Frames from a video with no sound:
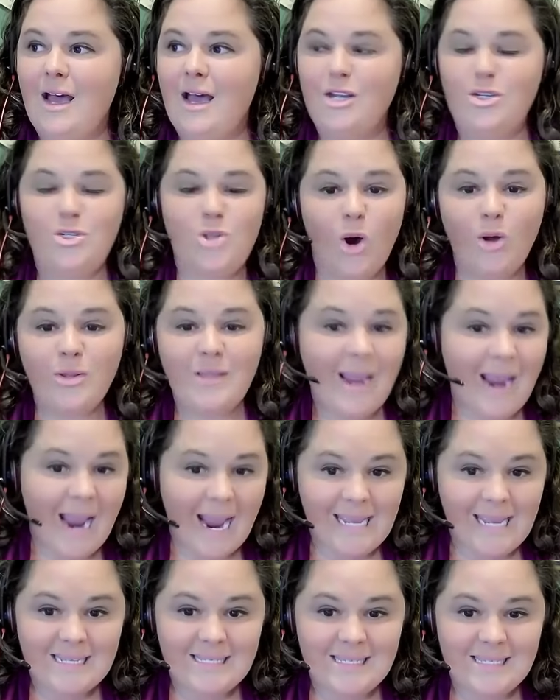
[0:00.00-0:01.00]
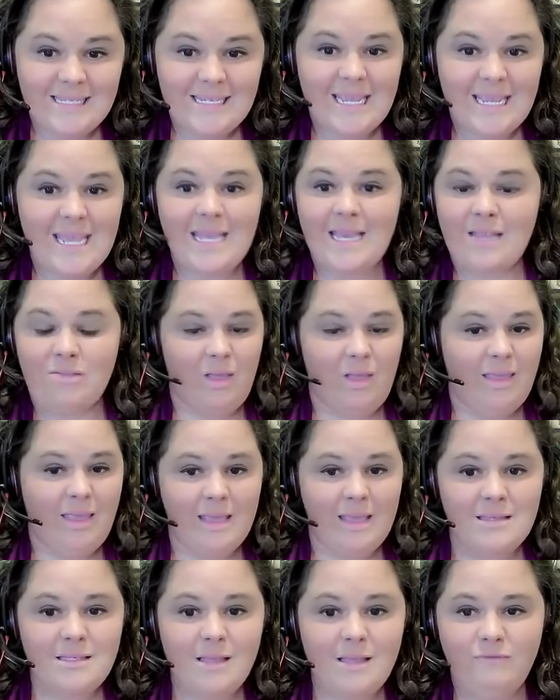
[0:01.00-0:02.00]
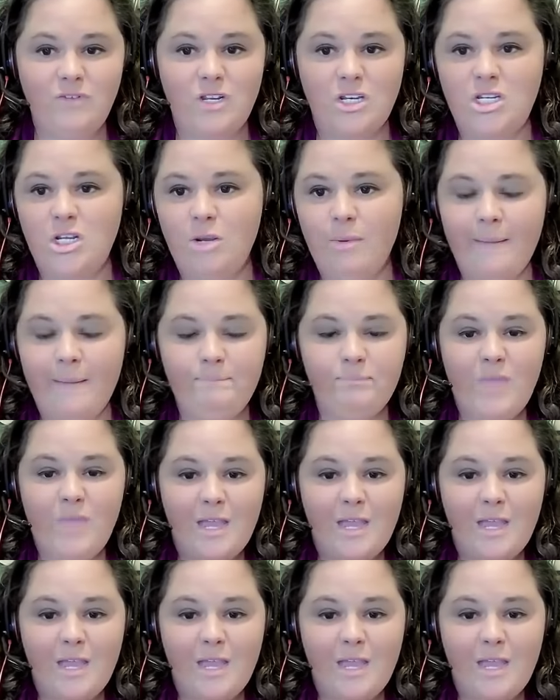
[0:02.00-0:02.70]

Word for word: adult hide and seek. The kids love to do it.